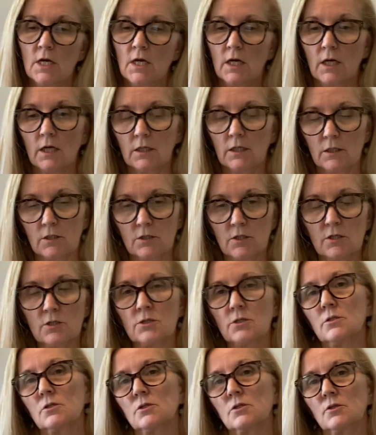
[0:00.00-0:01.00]
In
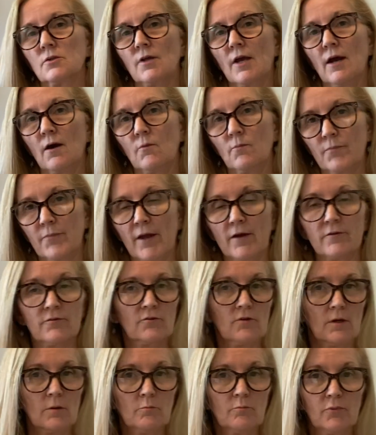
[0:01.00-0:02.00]
addition to that, that
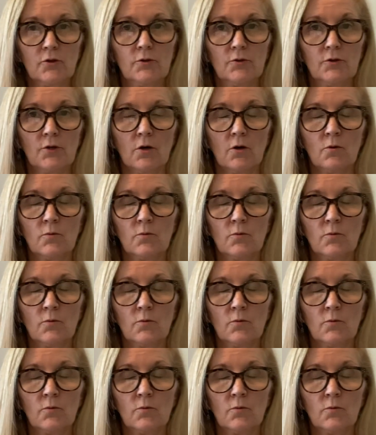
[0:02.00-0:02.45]
same Pluto,